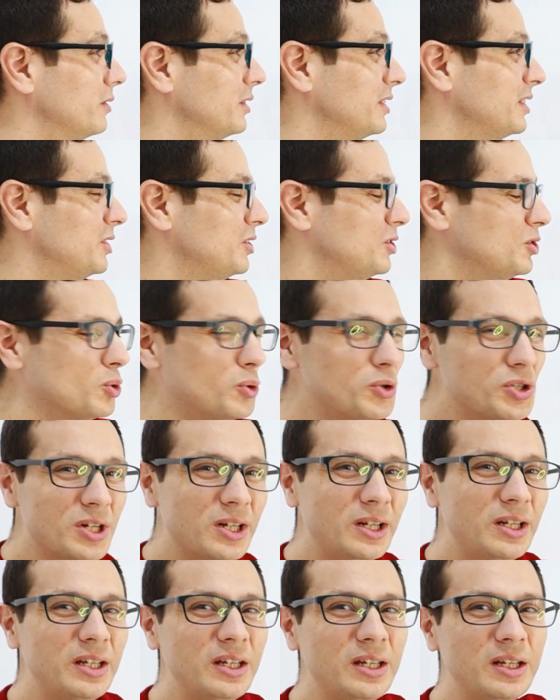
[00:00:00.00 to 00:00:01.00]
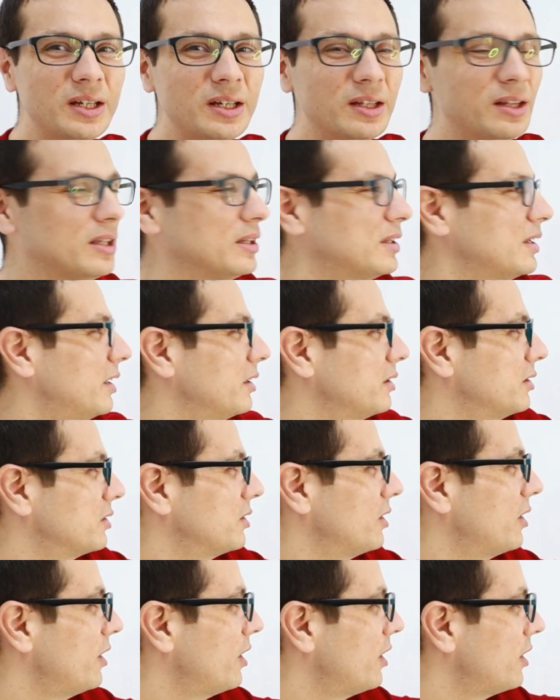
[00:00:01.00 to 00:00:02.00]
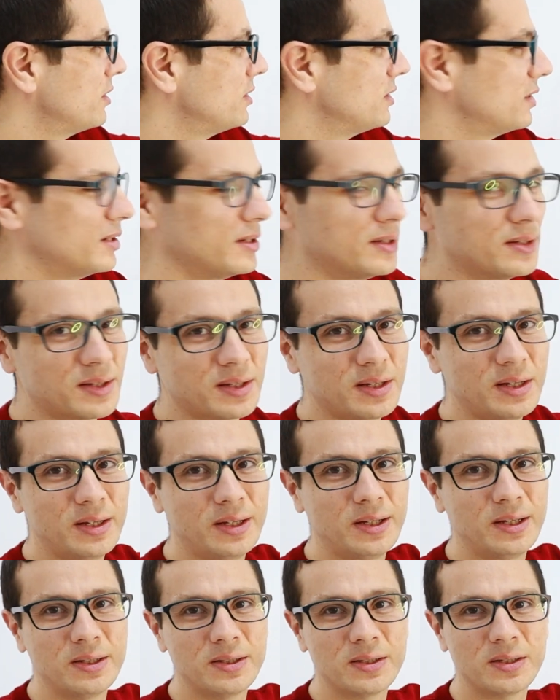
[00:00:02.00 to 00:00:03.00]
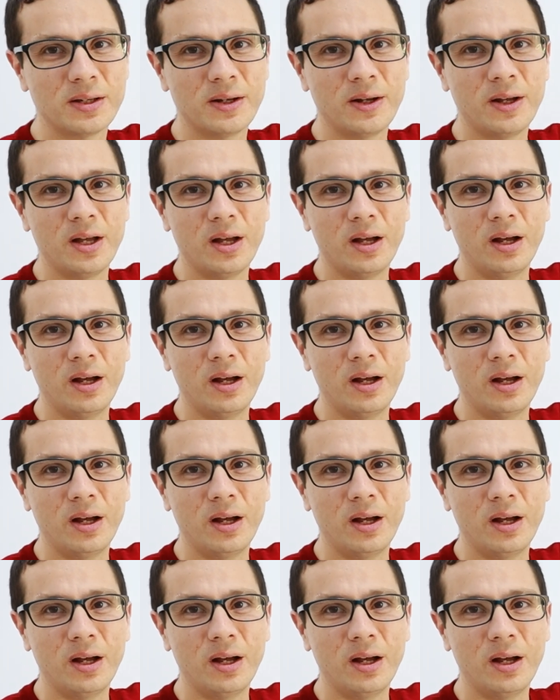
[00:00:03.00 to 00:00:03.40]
Usually the target audience is